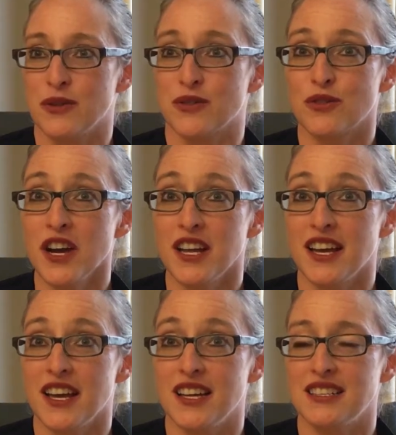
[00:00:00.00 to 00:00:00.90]
was great.
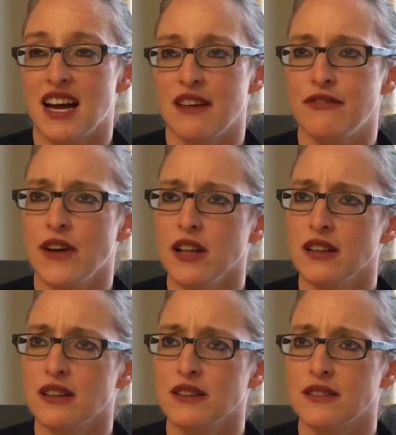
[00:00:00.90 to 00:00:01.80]
And I felt
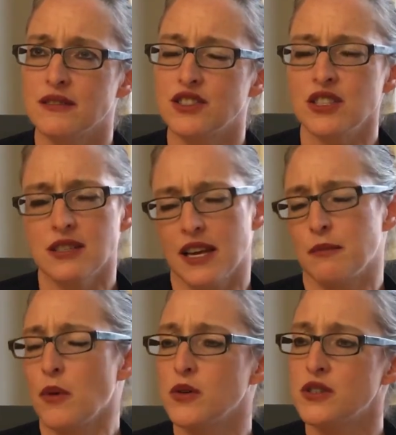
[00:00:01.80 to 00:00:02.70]
just like
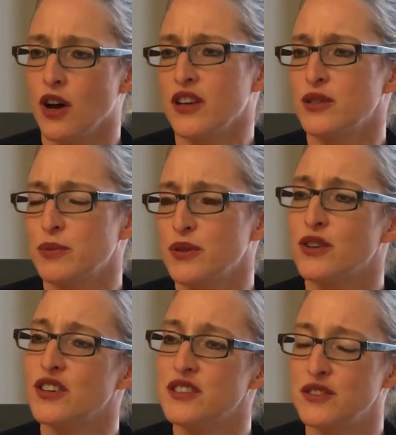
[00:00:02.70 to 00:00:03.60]
most
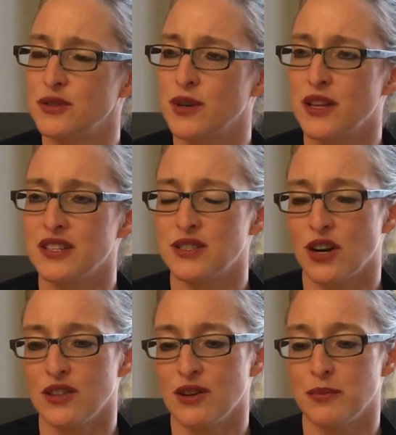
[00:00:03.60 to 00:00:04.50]
entrepreneurs do when they start
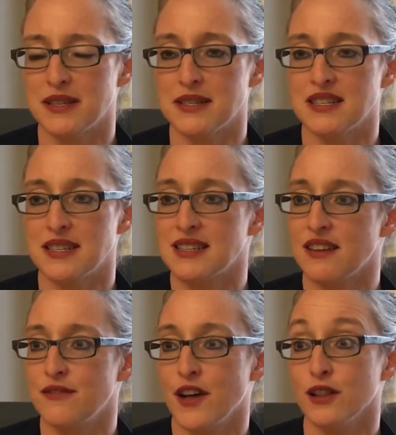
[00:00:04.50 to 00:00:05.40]
their businesses, I
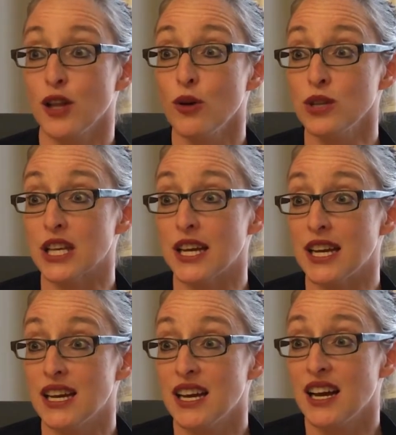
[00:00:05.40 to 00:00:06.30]
felt lonely.
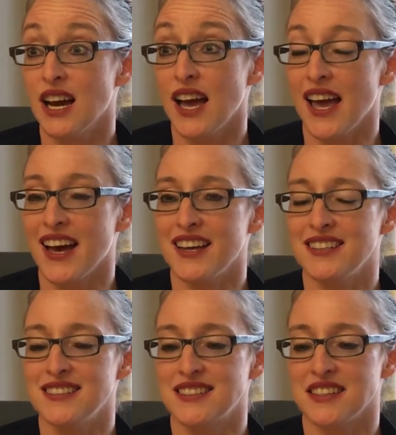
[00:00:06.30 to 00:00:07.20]
And
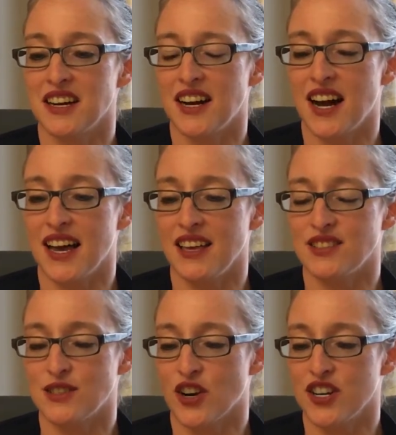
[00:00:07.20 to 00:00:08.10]
I
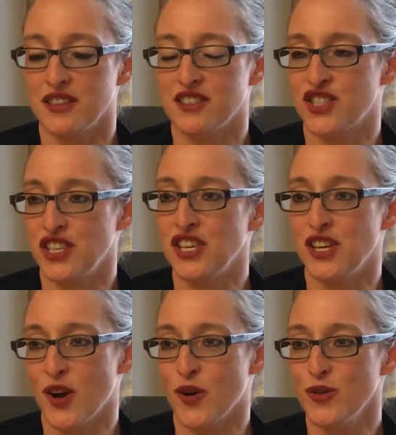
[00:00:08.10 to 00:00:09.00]
started the
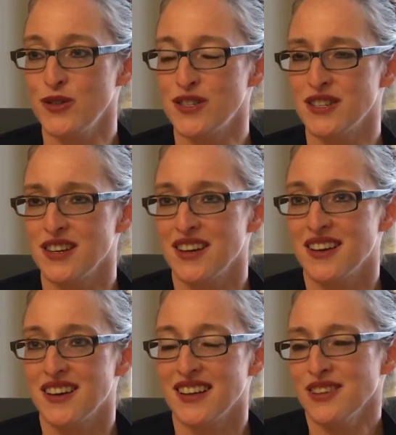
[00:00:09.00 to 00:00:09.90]
She-EOs
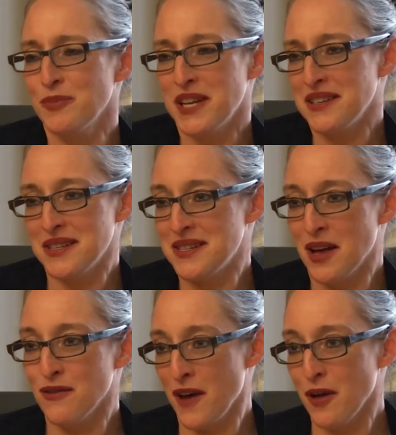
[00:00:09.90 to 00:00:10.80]
a little bit as a
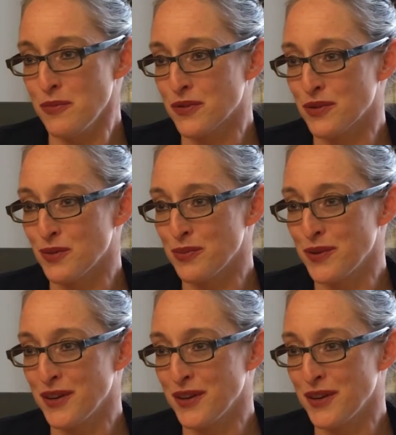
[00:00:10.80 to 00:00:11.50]
self-help group